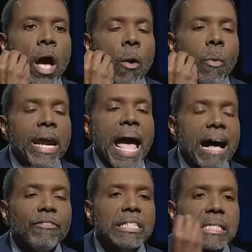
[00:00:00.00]
when
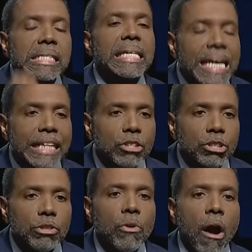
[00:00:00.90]
heaven sees
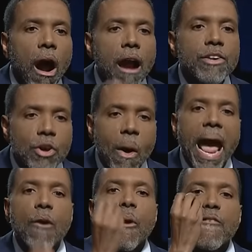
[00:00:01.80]
you, are you
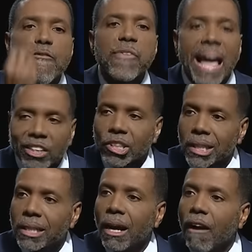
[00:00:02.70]
a
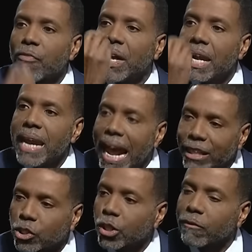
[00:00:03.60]
reflection of the
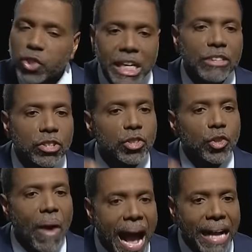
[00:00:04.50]
nature of Jesus
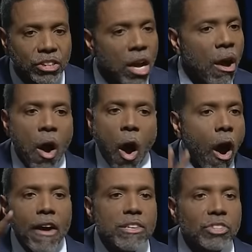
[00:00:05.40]
Christ, or
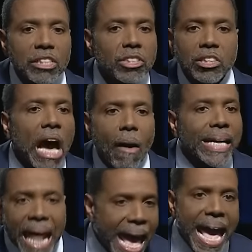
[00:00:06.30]
are you just a
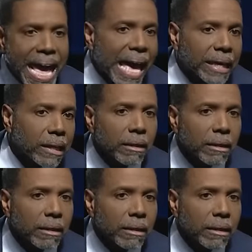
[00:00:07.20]
talking head?